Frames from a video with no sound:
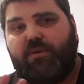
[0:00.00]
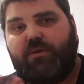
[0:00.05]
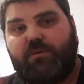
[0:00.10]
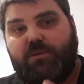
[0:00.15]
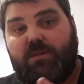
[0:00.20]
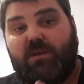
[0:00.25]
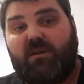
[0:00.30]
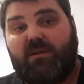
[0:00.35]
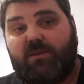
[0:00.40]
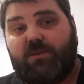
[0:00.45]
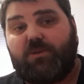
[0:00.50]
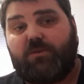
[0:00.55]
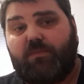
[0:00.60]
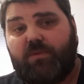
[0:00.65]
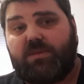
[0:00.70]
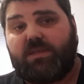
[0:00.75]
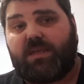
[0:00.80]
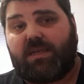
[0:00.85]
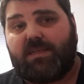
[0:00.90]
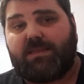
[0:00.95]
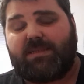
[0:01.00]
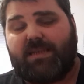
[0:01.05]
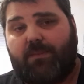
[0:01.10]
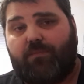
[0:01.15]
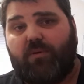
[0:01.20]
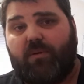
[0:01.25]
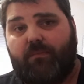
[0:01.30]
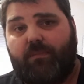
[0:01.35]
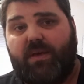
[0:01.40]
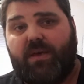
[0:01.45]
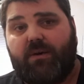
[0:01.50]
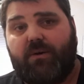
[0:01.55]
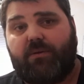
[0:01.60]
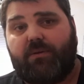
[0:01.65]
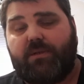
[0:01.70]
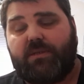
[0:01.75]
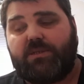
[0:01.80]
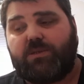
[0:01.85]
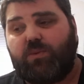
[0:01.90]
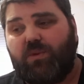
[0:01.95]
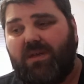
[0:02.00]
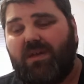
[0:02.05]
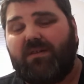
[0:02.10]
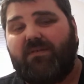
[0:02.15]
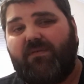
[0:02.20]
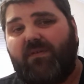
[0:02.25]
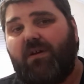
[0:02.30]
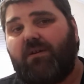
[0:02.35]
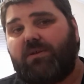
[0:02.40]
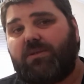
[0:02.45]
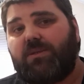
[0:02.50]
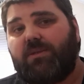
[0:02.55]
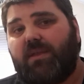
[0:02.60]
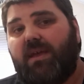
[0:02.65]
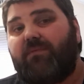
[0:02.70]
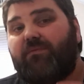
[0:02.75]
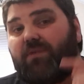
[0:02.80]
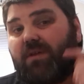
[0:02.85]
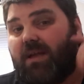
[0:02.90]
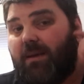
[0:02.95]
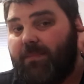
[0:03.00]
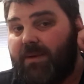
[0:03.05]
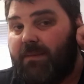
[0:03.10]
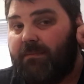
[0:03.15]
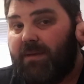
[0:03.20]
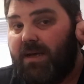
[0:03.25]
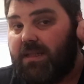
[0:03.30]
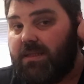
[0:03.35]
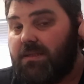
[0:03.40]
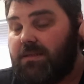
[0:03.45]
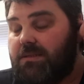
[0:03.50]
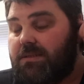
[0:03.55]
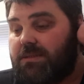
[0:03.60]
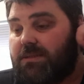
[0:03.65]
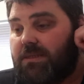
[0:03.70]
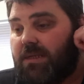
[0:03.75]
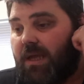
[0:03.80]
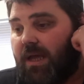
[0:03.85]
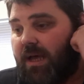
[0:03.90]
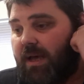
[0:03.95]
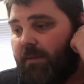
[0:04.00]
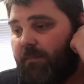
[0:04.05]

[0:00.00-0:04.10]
Pooh's Garden is almost like a separate build, so we're going to focus on that for a couple of months.